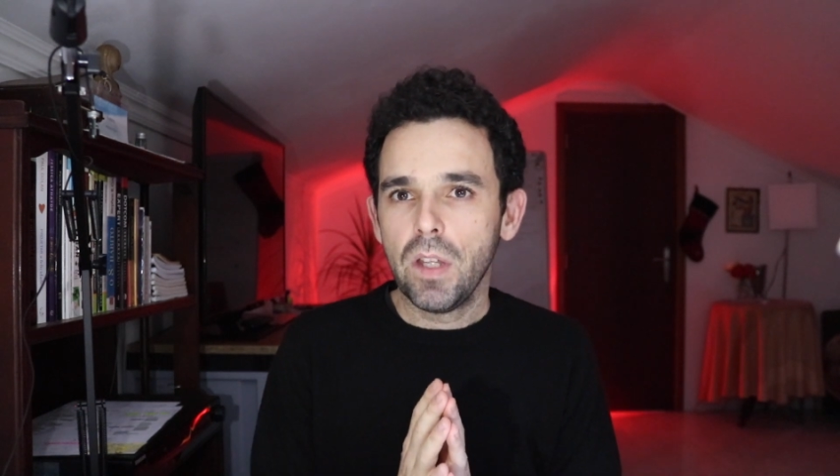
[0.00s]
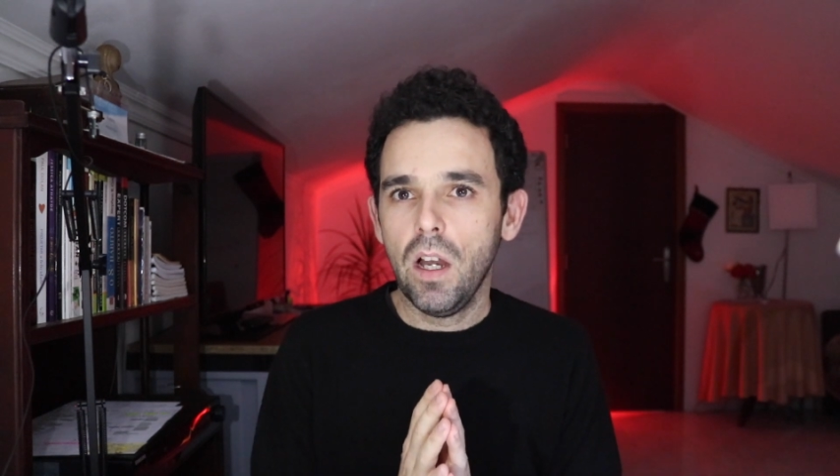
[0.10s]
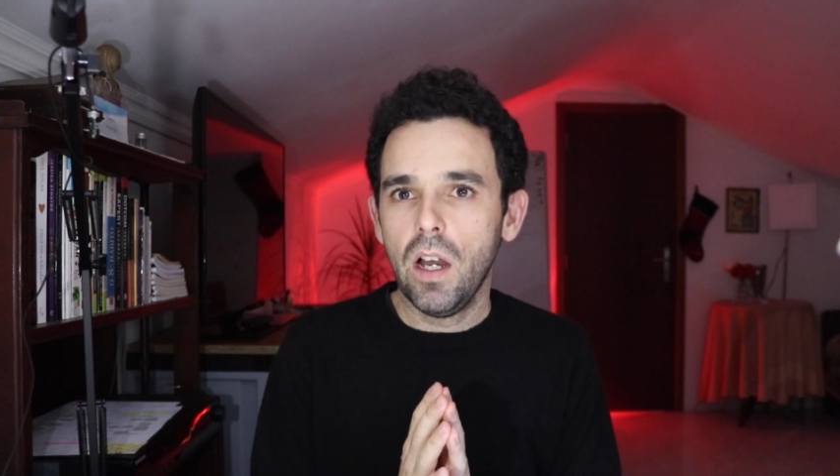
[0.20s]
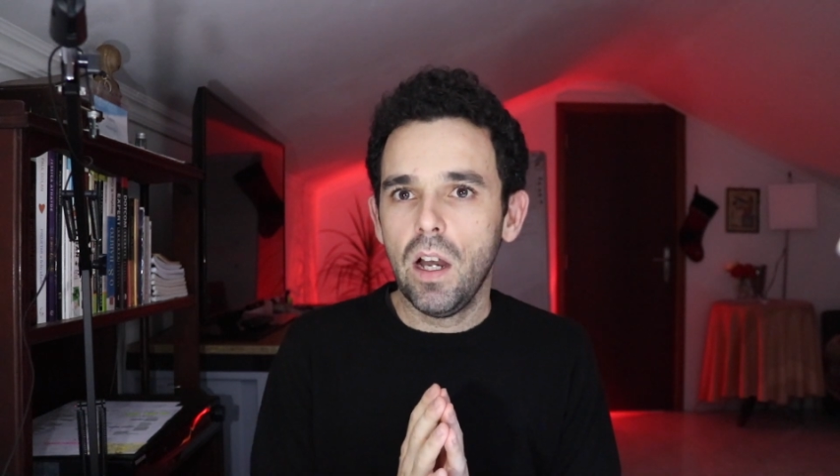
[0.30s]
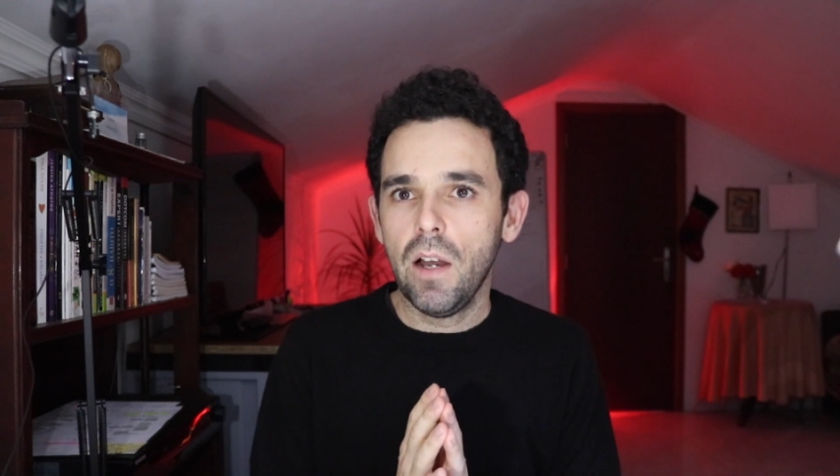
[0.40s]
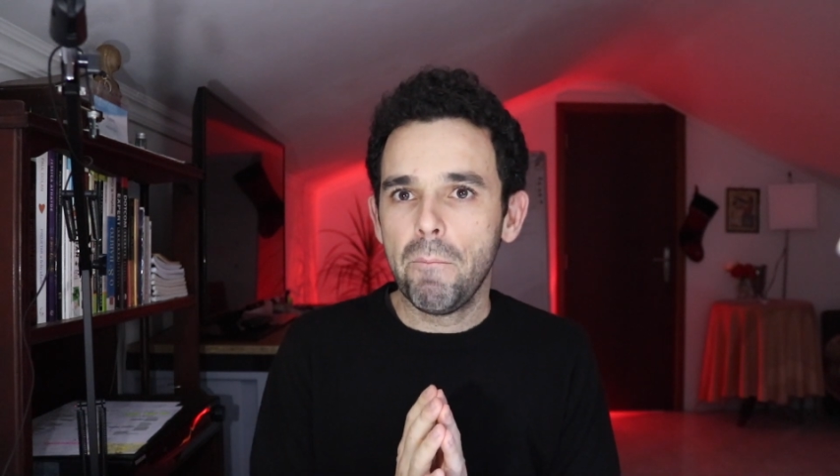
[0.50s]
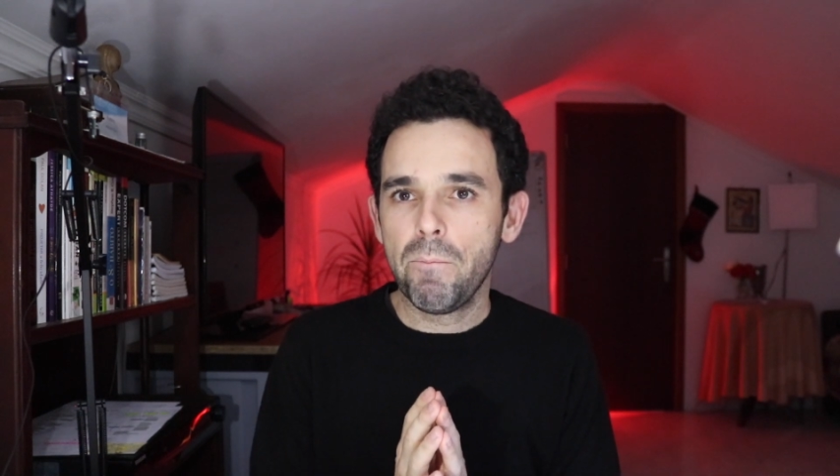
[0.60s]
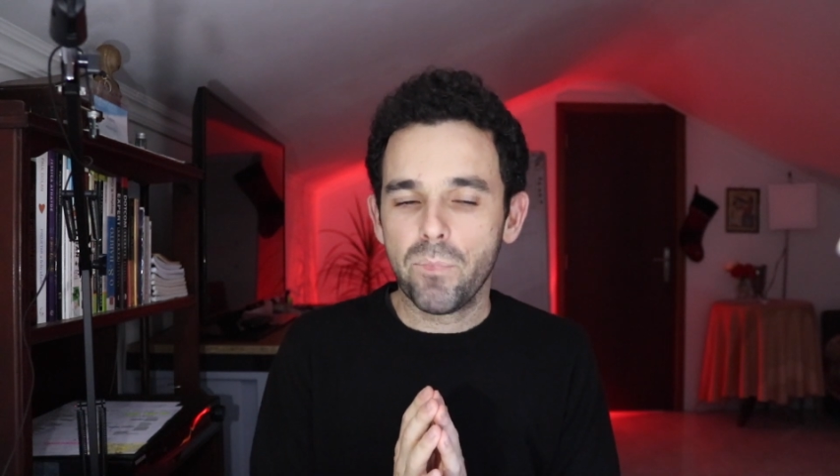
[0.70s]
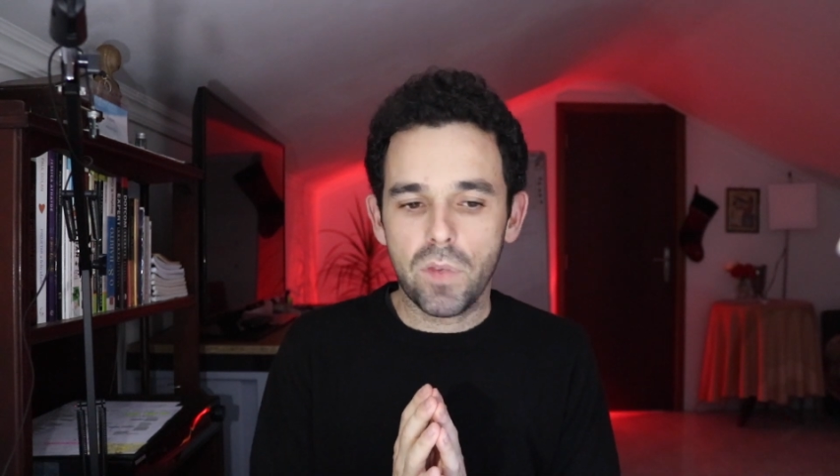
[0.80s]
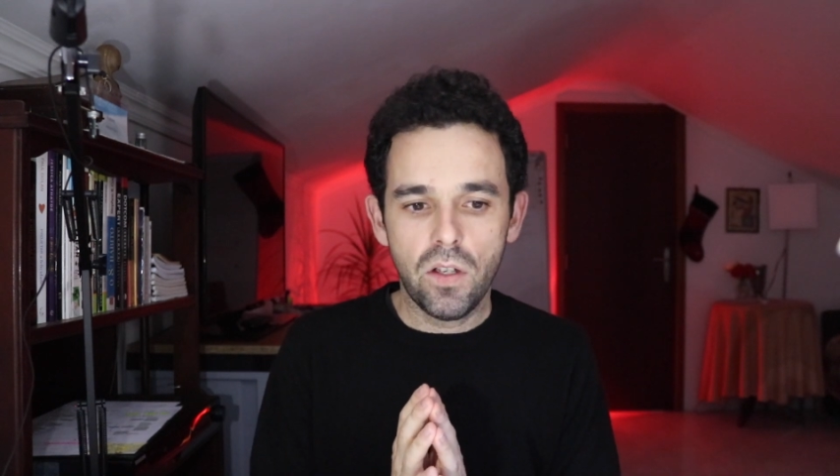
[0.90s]

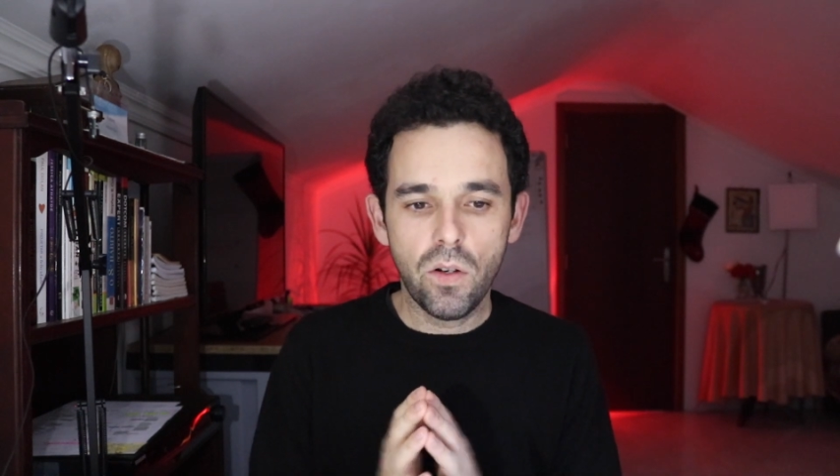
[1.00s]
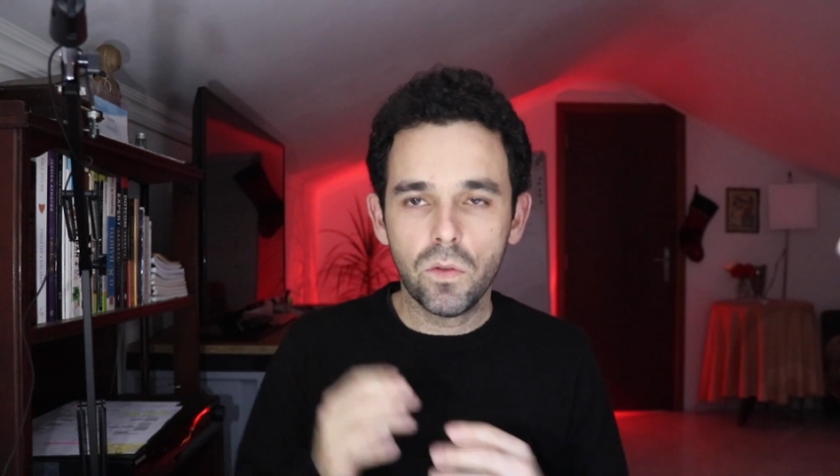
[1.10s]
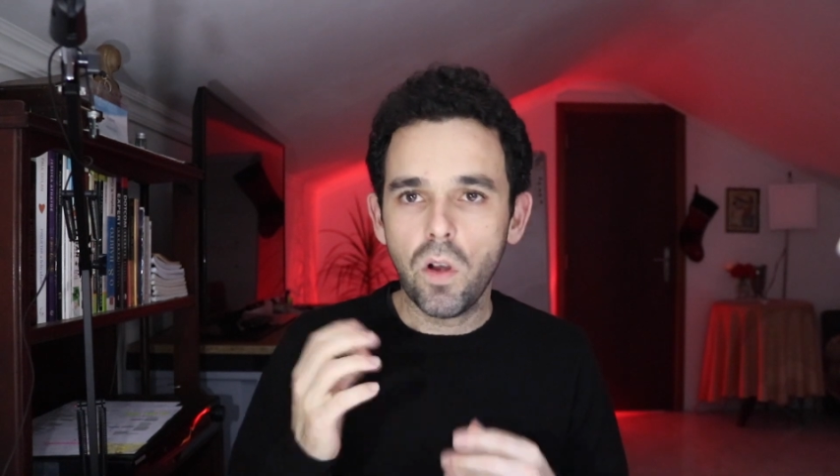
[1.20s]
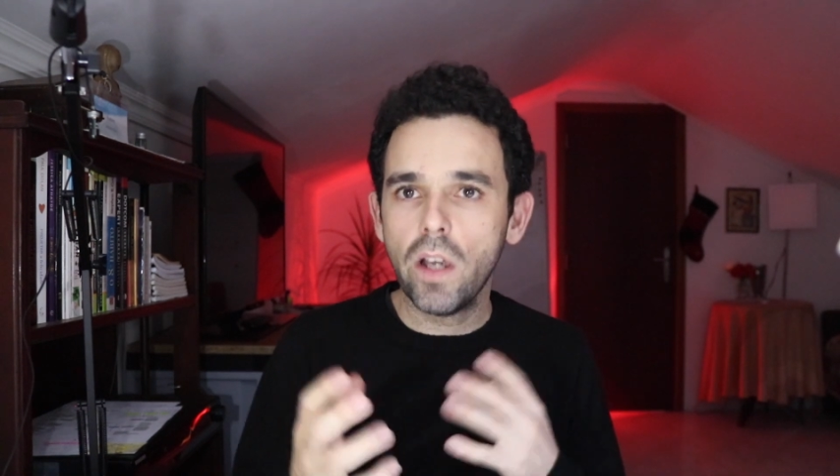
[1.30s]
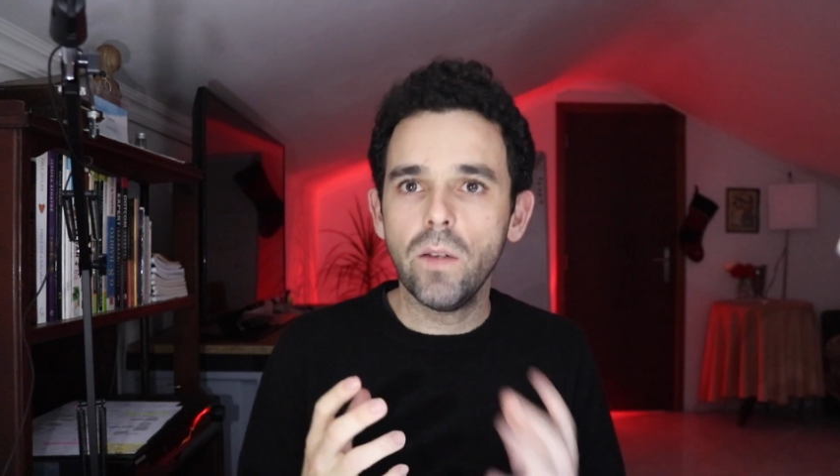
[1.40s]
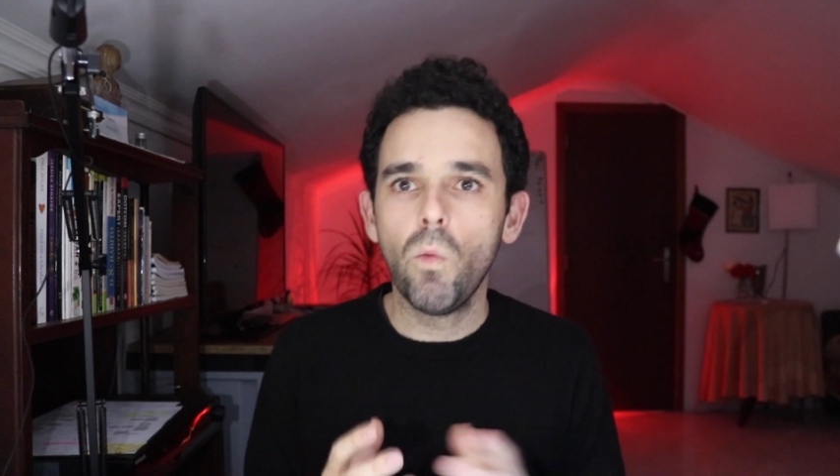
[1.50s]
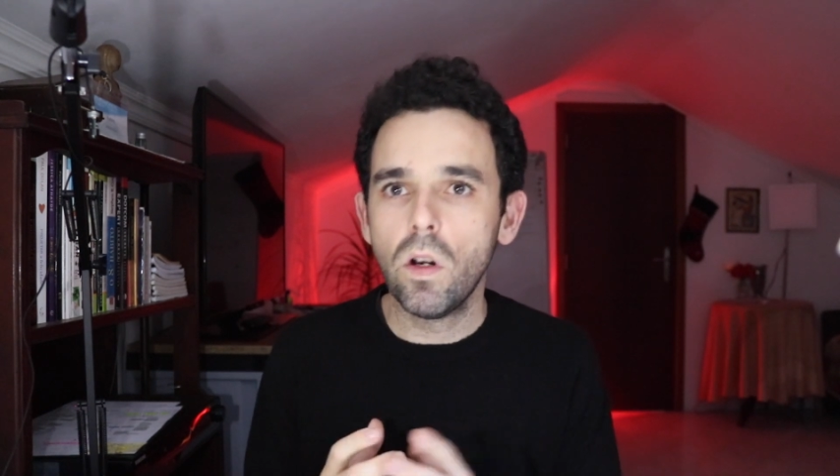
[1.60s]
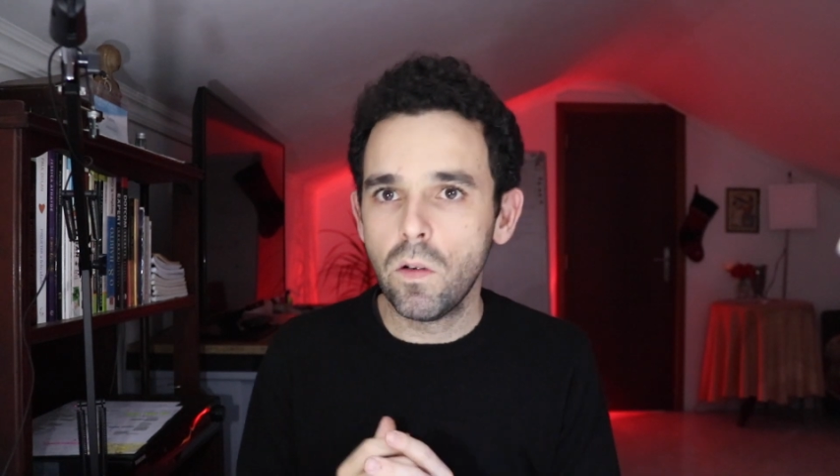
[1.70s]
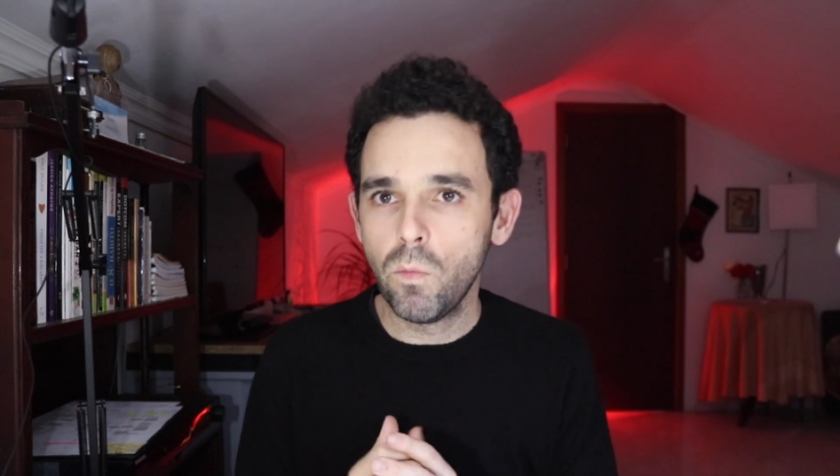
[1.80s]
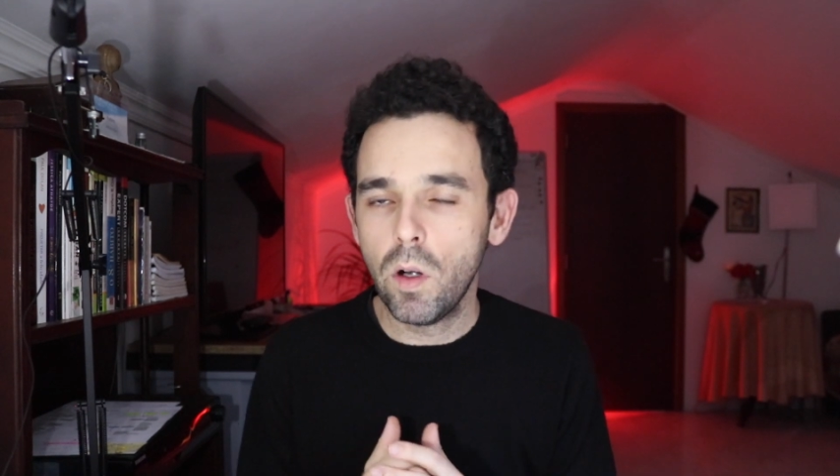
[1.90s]
talking
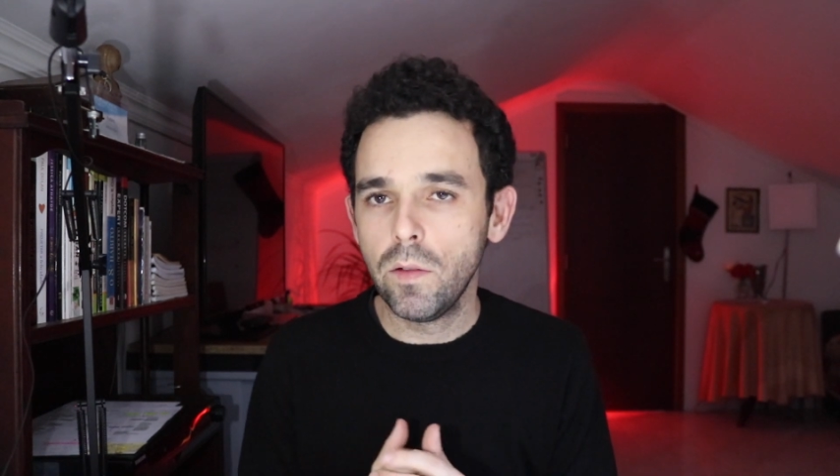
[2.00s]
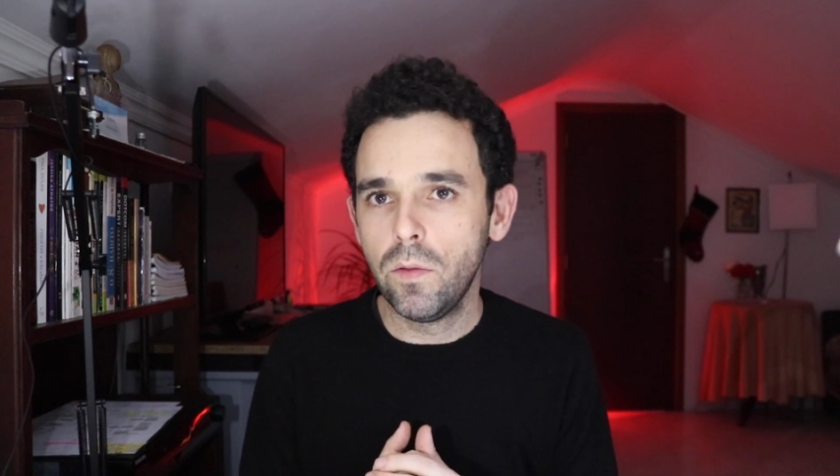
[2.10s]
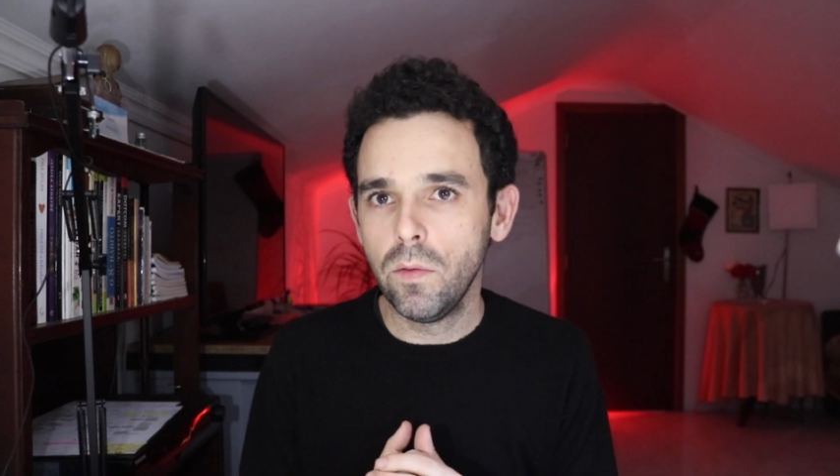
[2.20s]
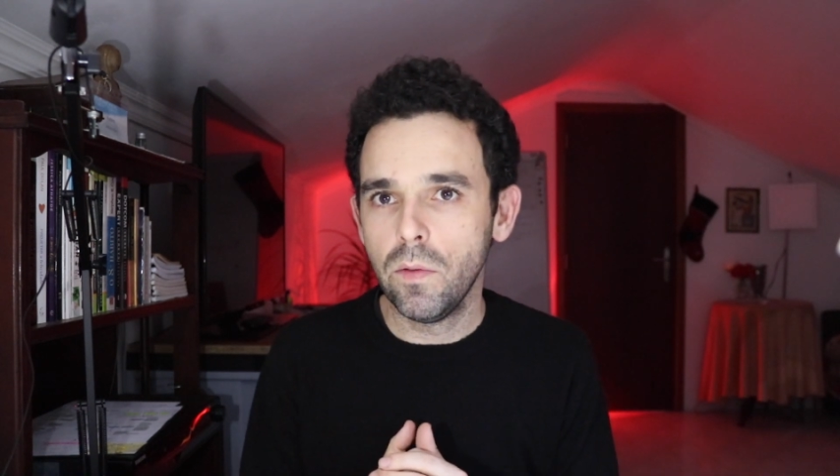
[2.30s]
one-on-one